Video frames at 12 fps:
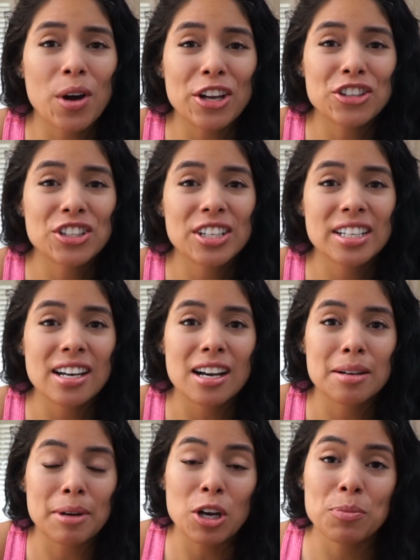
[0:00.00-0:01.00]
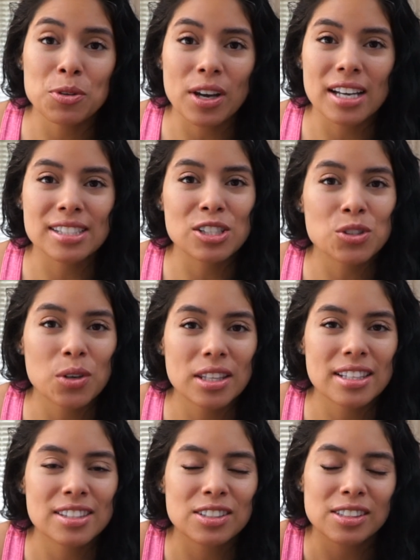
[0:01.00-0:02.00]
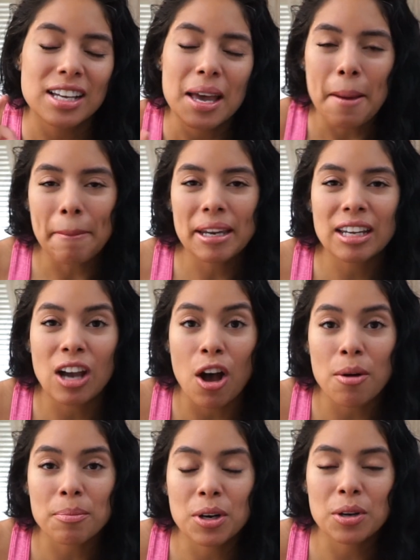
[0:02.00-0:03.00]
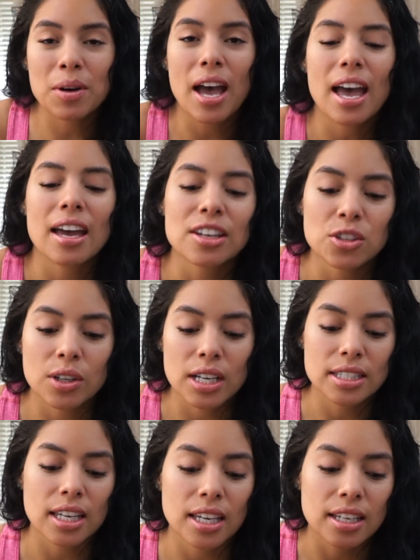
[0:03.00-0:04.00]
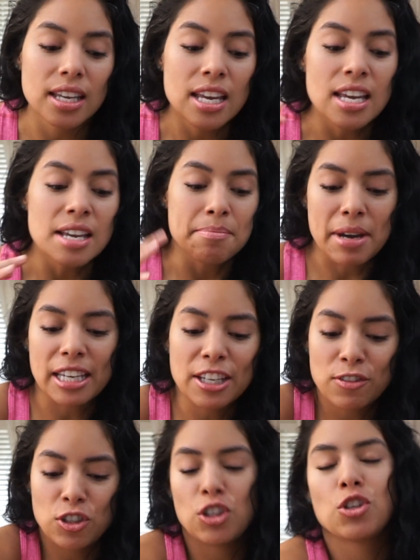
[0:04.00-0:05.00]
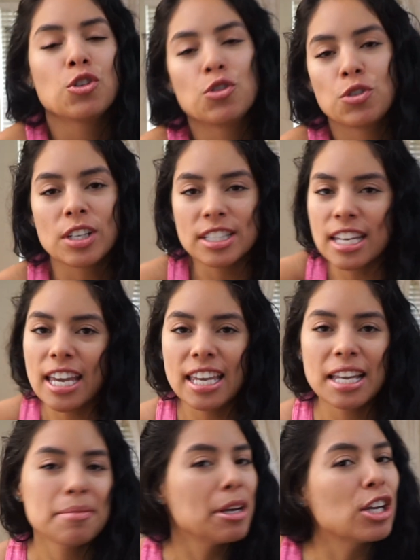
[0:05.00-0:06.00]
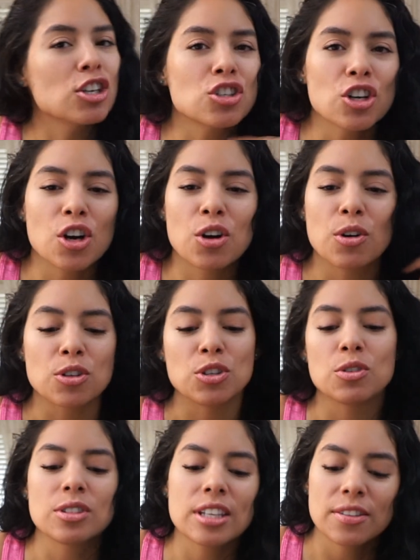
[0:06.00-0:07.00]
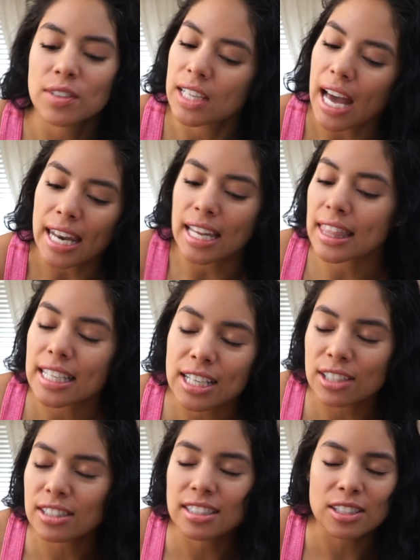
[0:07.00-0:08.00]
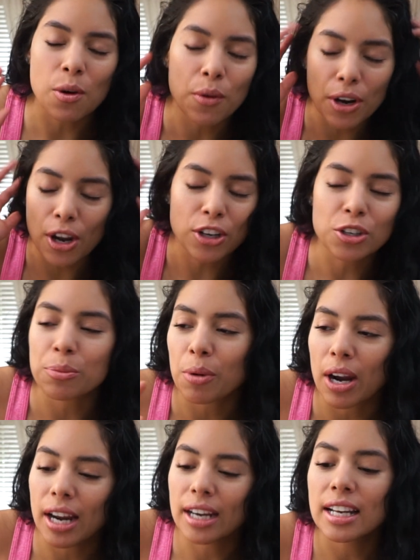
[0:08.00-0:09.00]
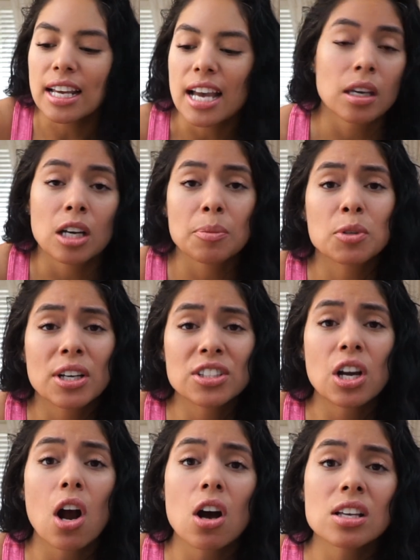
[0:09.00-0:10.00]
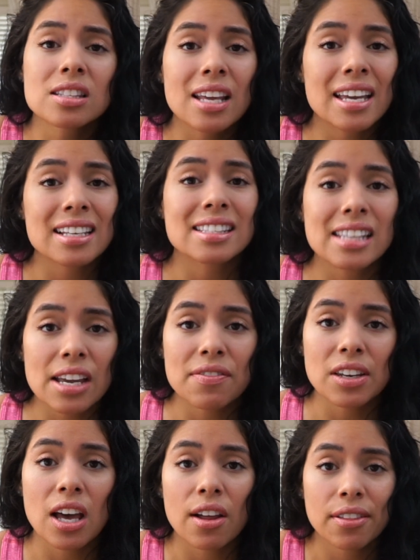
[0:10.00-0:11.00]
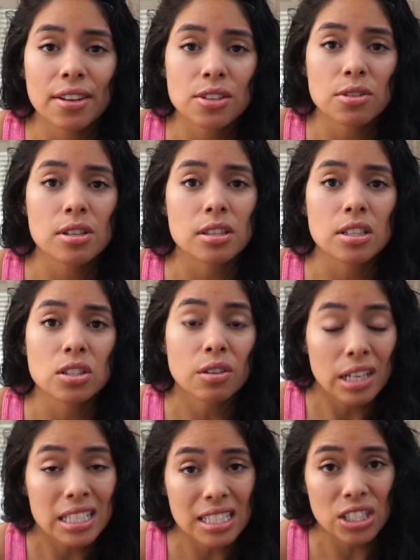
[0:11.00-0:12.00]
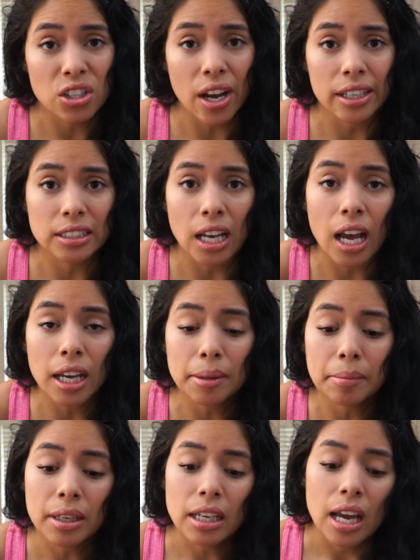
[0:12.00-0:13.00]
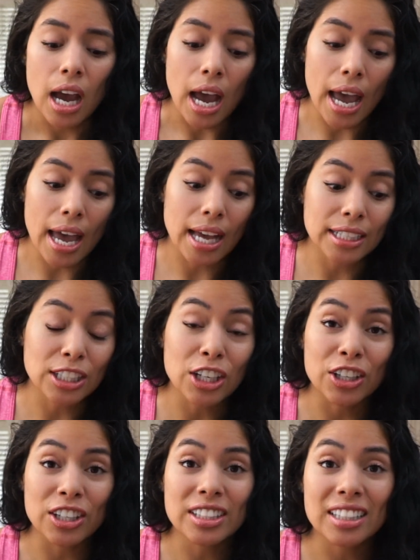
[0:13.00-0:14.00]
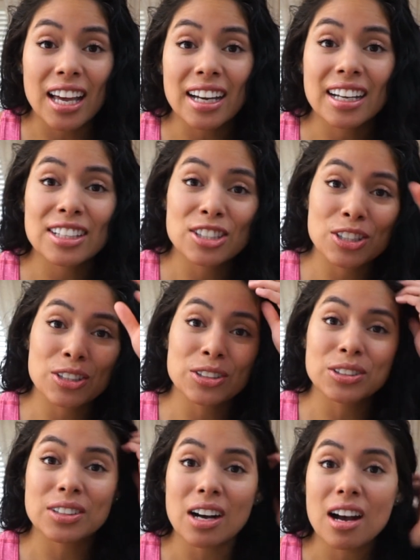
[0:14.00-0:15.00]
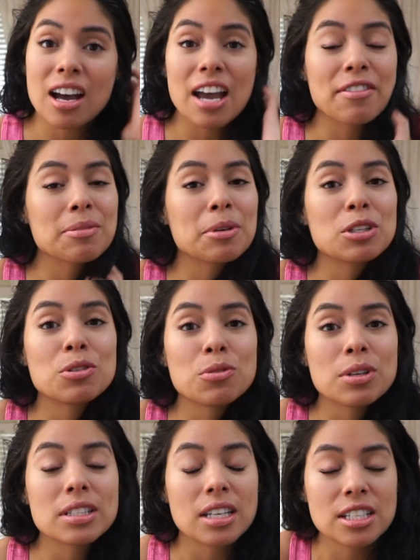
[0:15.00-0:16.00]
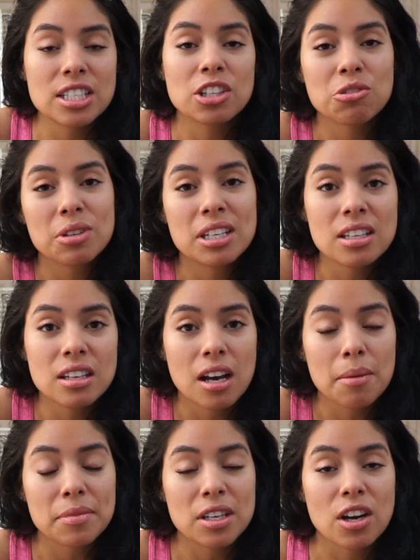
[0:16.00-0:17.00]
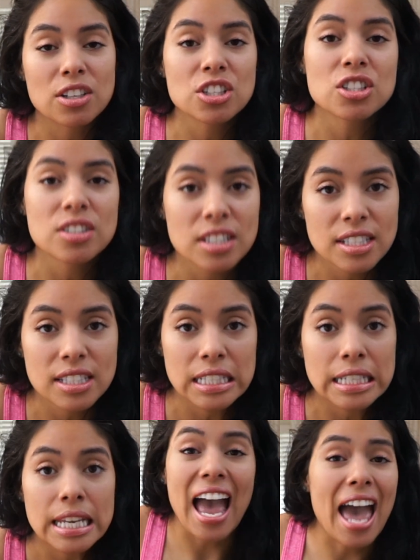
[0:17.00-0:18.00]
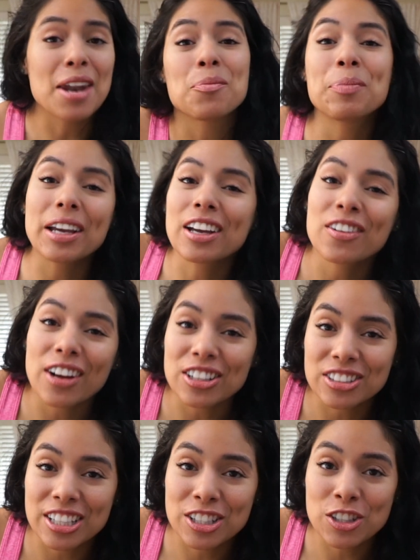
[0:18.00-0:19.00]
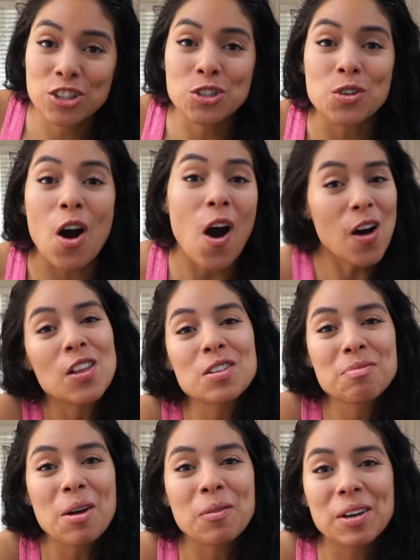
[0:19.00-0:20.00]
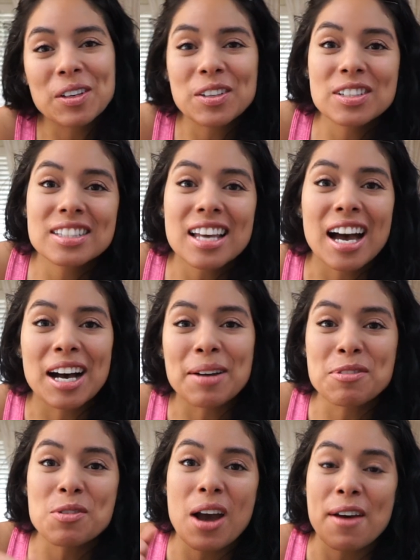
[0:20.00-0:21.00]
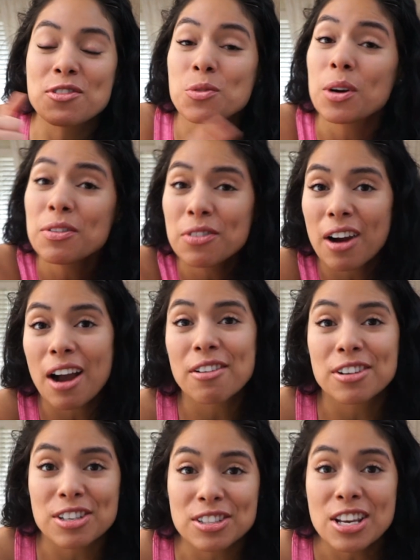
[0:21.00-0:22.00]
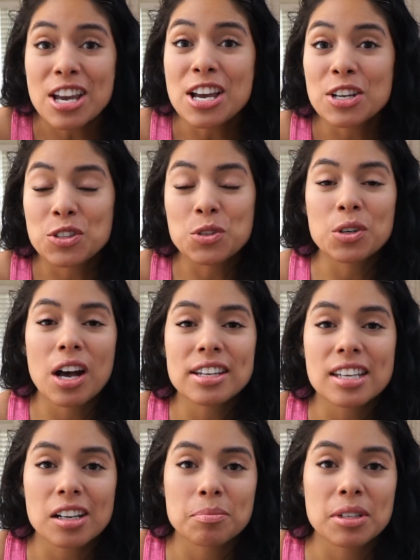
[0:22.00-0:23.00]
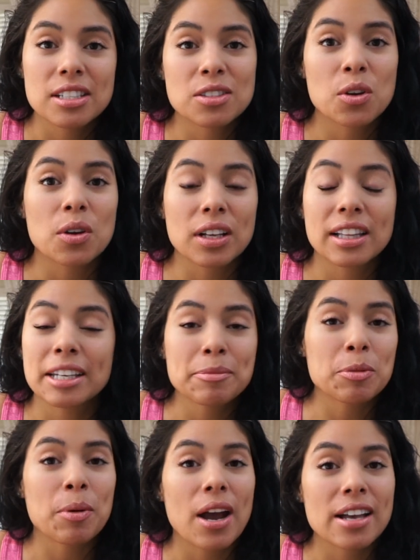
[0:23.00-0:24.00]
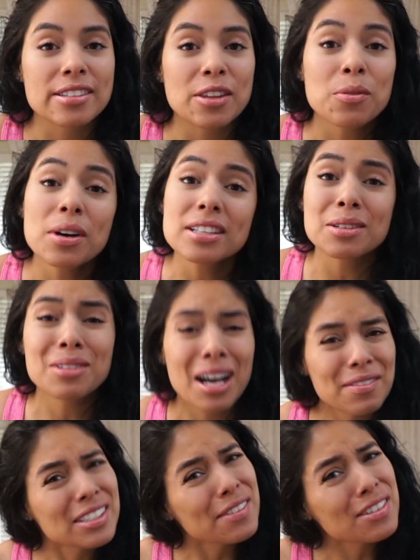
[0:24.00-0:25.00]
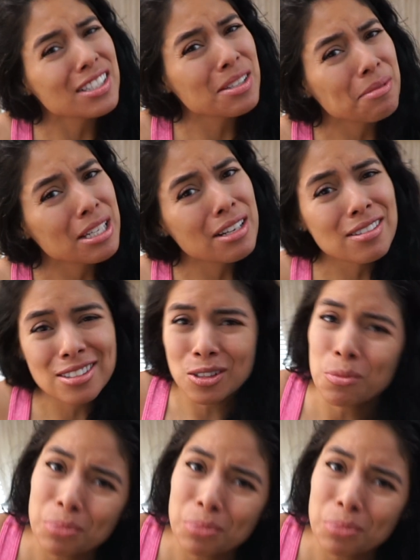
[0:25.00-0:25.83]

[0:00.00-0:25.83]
watching. I hope you guys enjoyed this little mini combo, and you guys can, my gift to you, you can take it, make it your own, use it if you got nothing else going on in your brain. Hope you guys are all staying safe and healthy during this crazy trying time, and good luck to everybody who is continuing the audition season. And a big congratulations to all of my winners. You have 24 hours to contact me to claim your prize. Otherwise, I will have to give it to somebody else. So